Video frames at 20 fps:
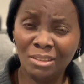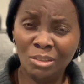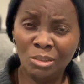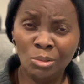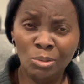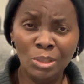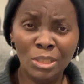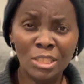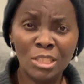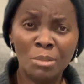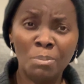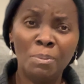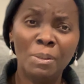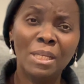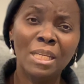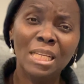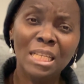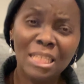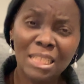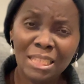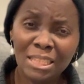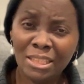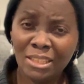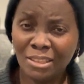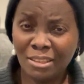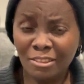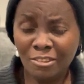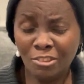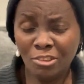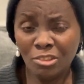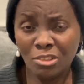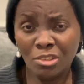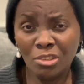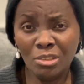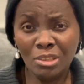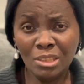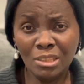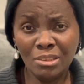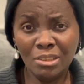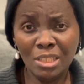Do they speak English in your
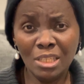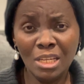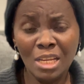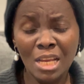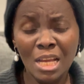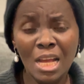country?